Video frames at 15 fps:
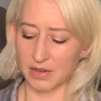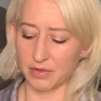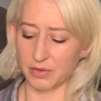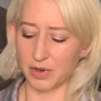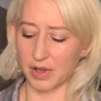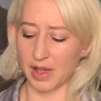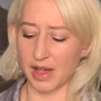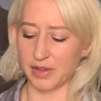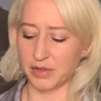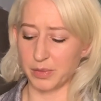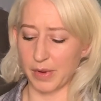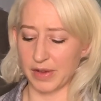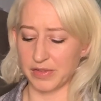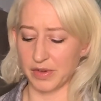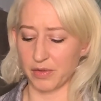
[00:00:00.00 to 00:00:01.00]
Real
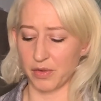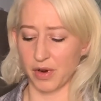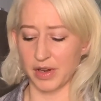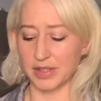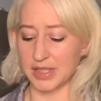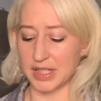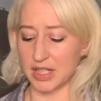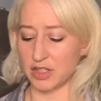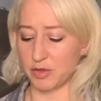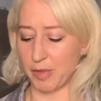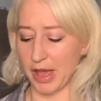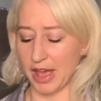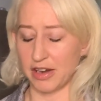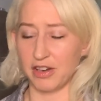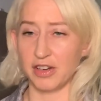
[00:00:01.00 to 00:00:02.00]
Housewives of Cross Stitch
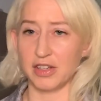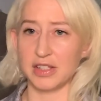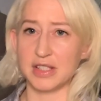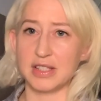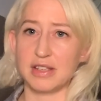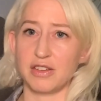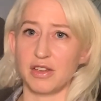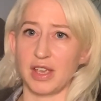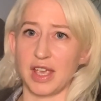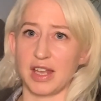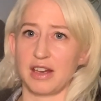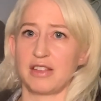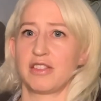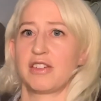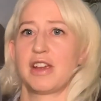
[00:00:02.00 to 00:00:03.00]
patterns. You can get it
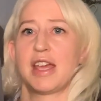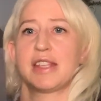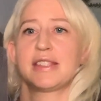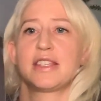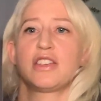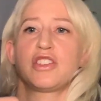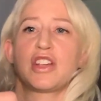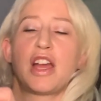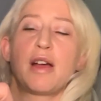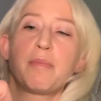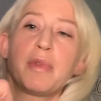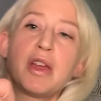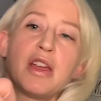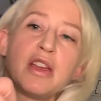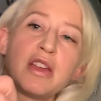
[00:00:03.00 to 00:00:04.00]
in their Etsy shop.
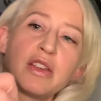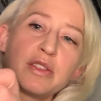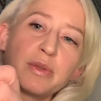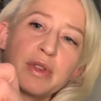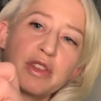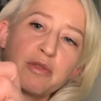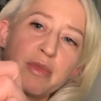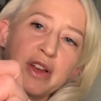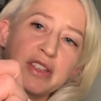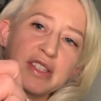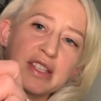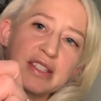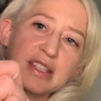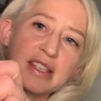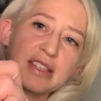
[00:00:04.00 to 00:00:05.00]
So in their mugs
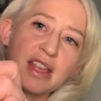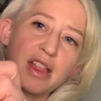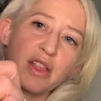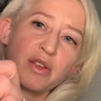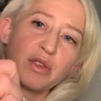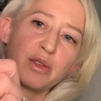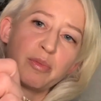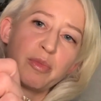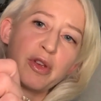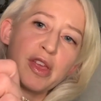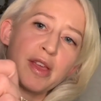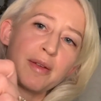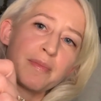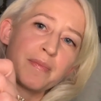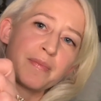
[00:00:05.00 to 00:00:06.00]
sign says Hello
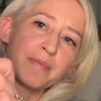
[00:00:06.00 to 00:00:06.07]
Spring.